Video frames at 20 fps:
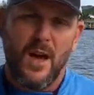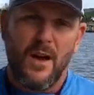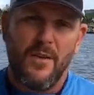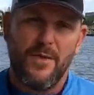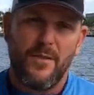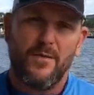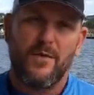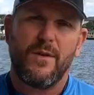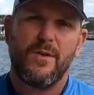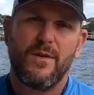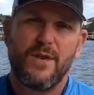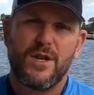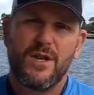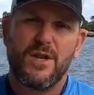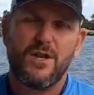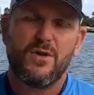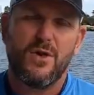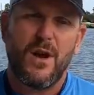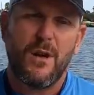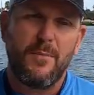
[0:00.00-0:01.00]
of the free
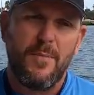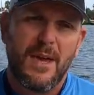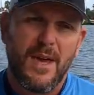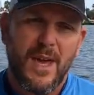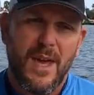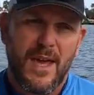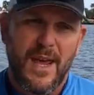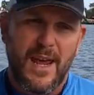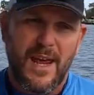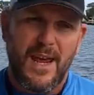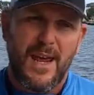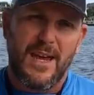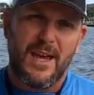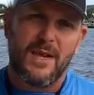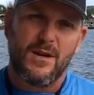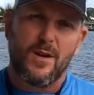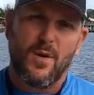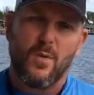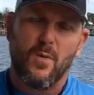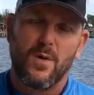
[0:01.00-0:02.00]
fishing trip,
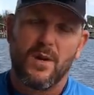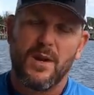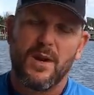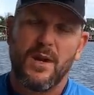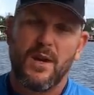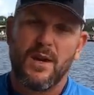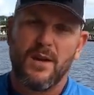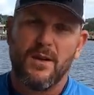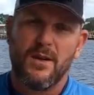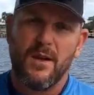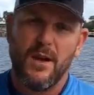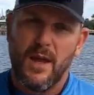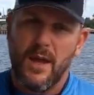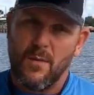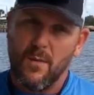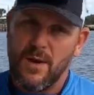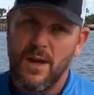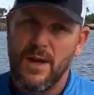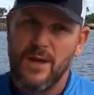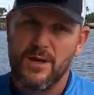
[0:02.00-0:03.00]
and we
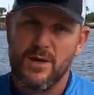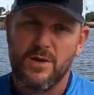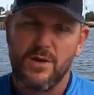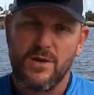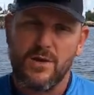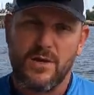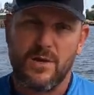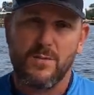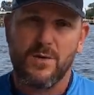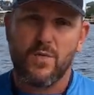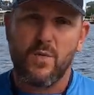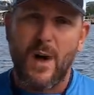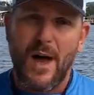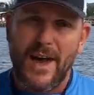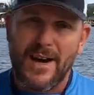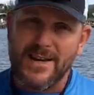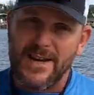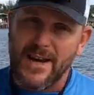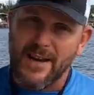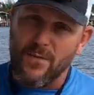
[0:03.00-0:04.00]
got some
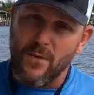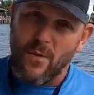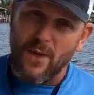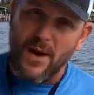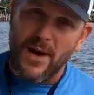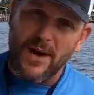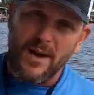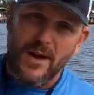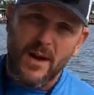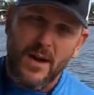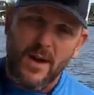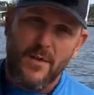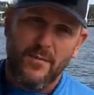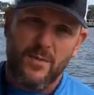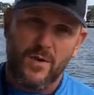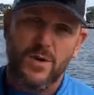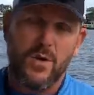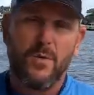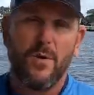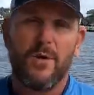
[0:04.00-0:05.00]
swag to give away
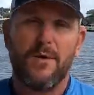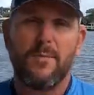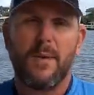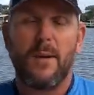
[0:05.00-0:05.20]
for two other